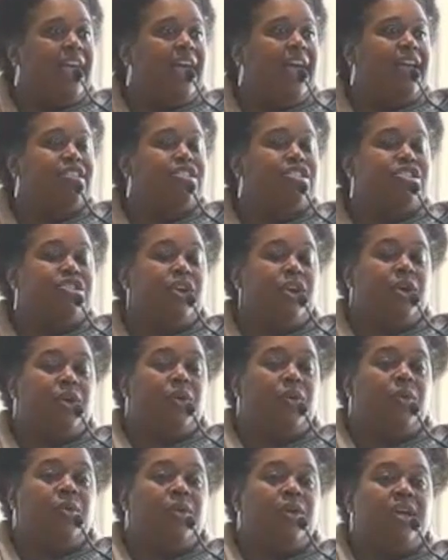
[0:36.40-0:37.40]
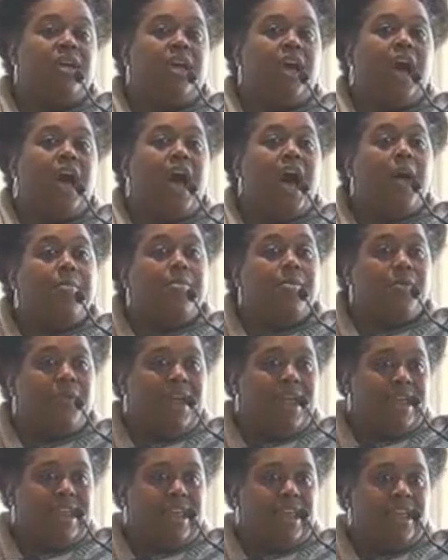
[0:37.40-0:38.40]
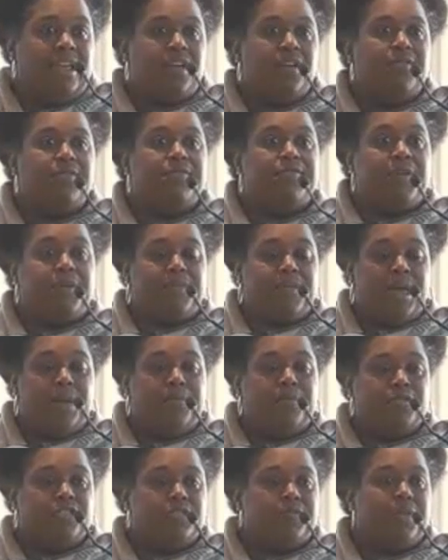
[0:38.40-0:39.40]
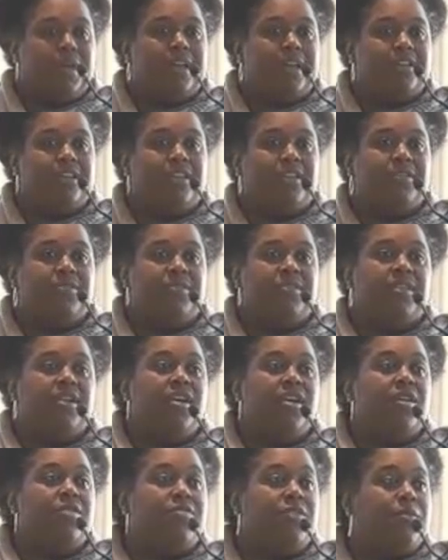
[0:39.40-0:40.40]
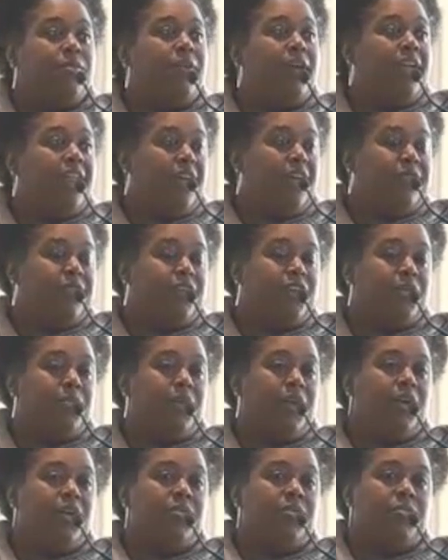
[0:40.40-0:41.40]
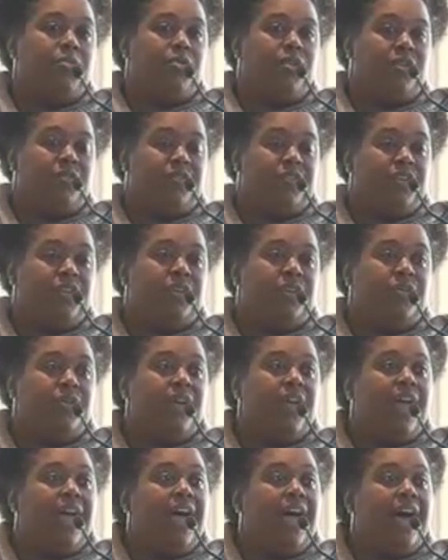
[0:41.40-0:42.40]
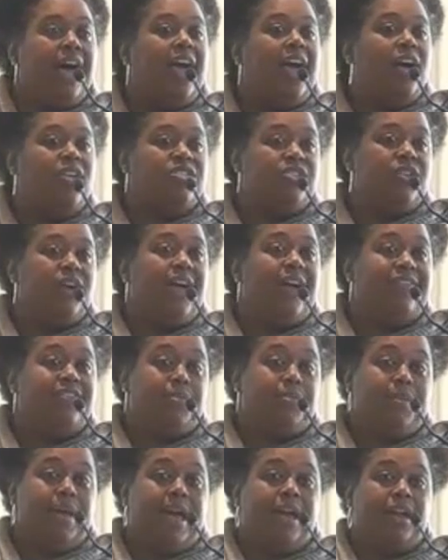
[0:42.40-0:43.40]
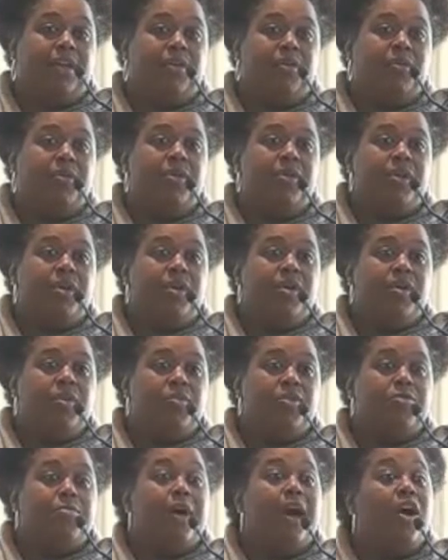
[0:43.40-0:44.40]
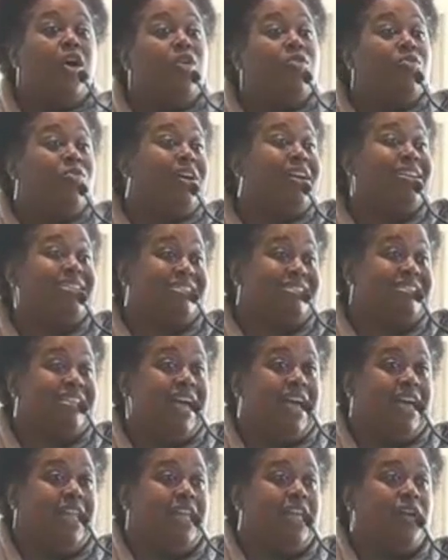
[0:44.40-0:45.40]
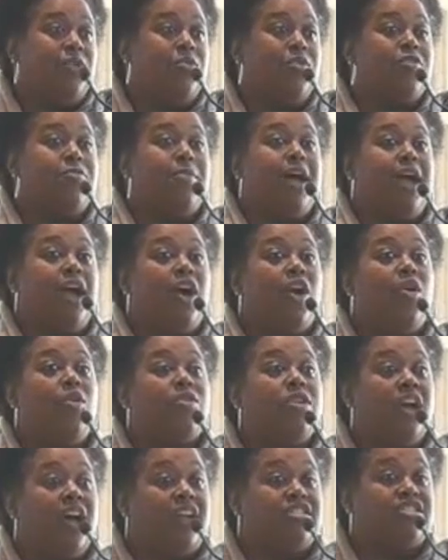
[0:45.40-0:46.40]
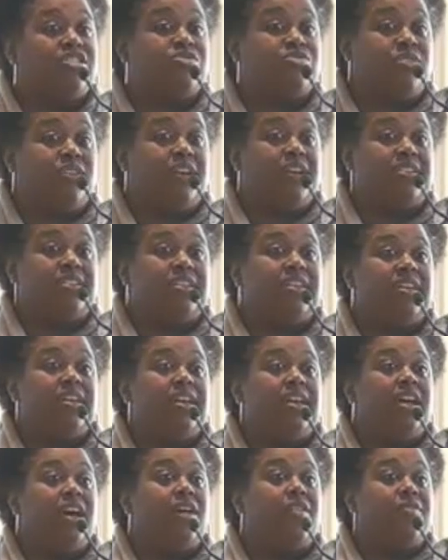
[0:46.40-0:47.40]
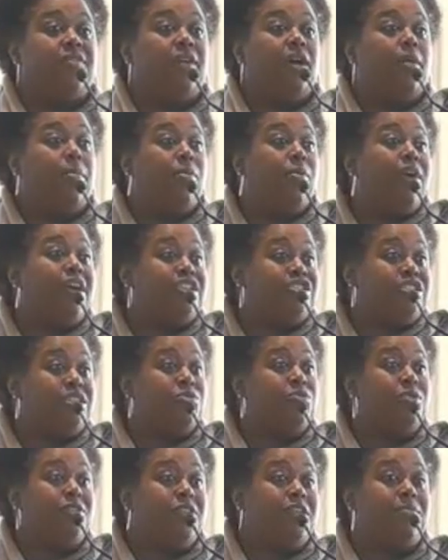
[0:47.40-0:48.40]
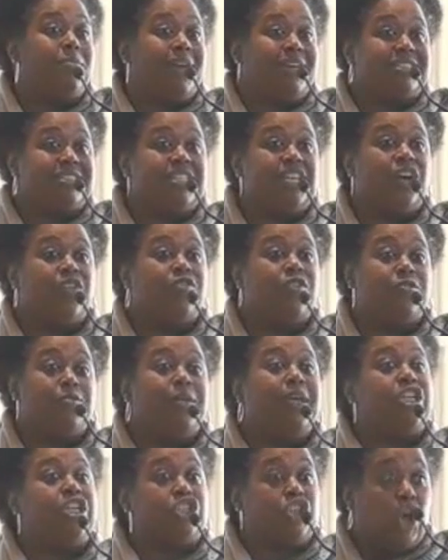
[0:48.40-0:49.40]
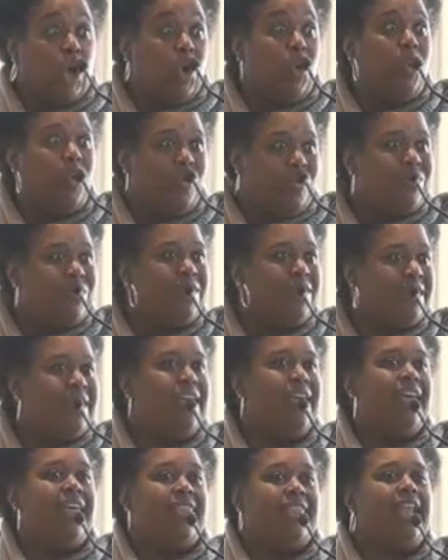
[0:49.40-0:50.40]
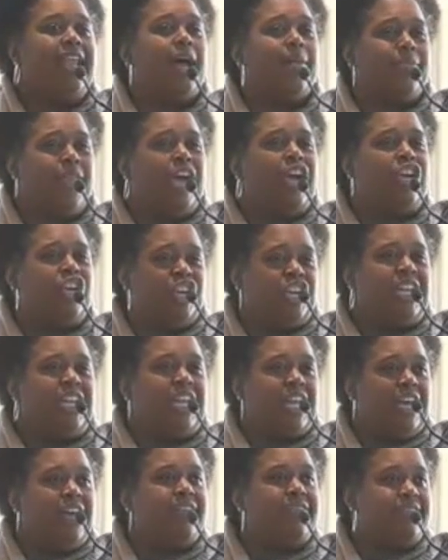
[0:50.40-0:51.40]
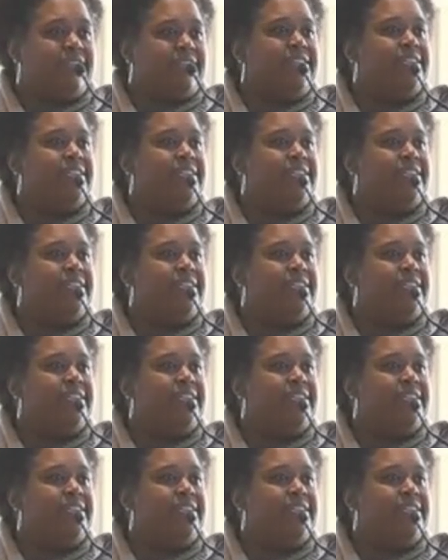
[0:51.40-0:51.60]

And so operating from that perspective, from an African American point of view, I also have to battle with my own reconciling, with my own construct of oppression within myself, of being told that I'm not good enough,